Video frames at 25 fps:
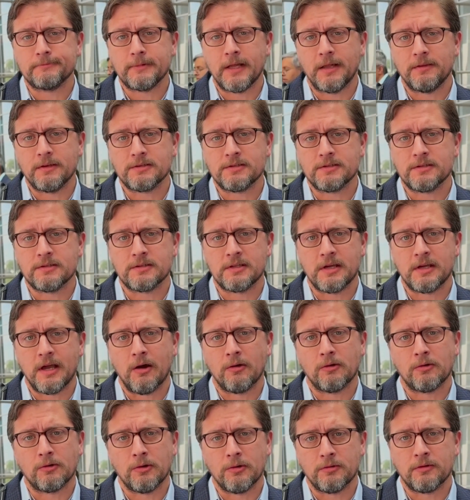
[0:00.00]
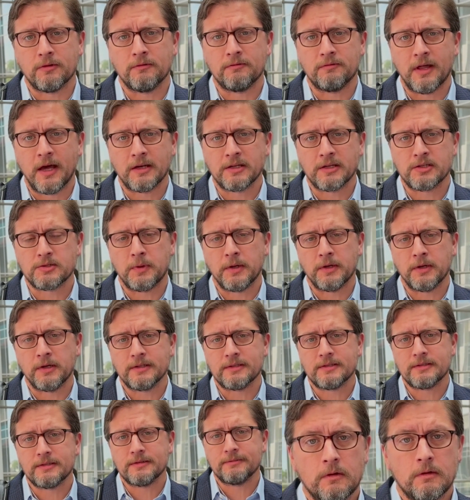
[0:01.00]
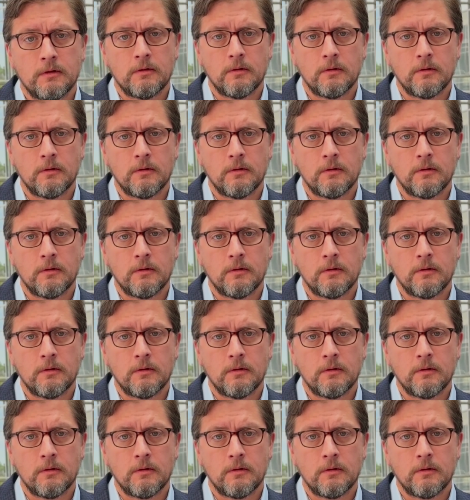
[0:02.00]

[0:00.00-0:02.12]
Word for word: and this is the outgrowth of that experience.